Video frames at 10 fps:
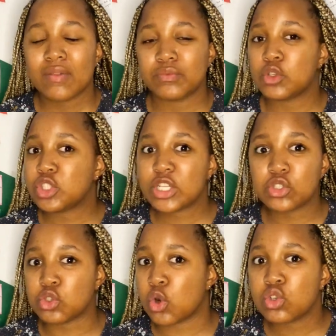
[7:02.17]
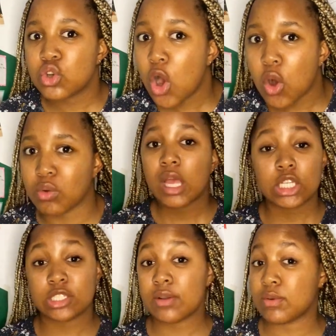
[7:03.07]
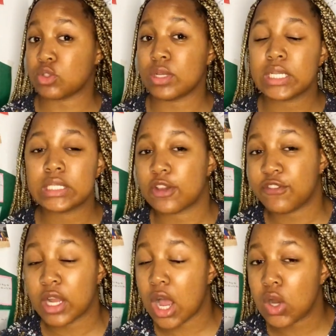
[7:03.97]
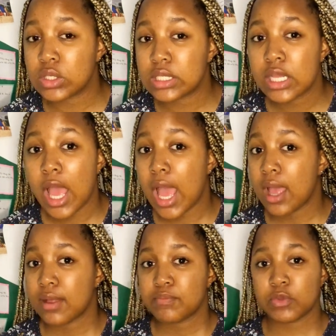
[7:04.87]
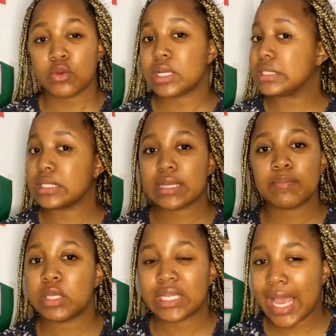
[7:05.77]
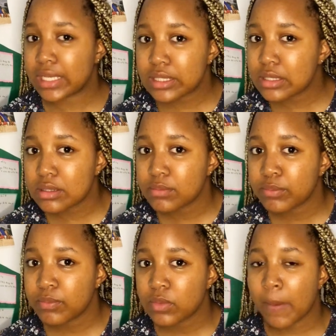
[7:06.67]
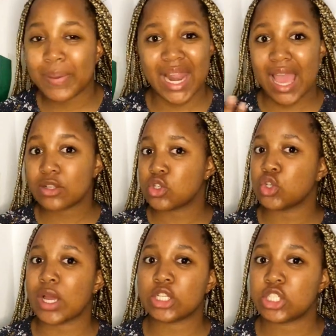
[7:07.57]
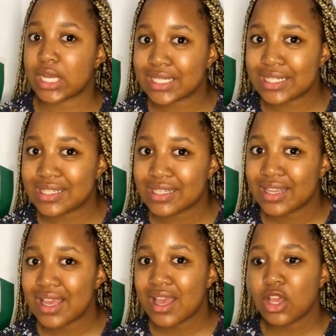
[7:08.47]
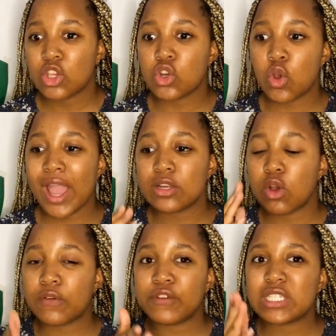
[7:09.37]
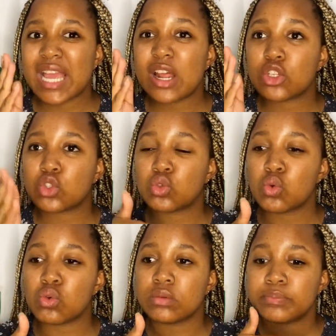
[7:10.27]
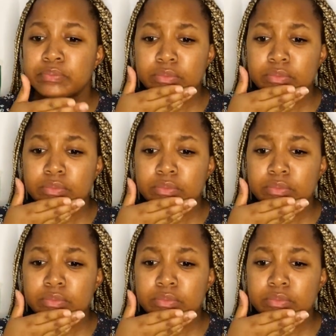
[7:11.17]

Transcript: you just don't know sharing was really difficult it wasn't something nice but i had to adjust you know and official at our school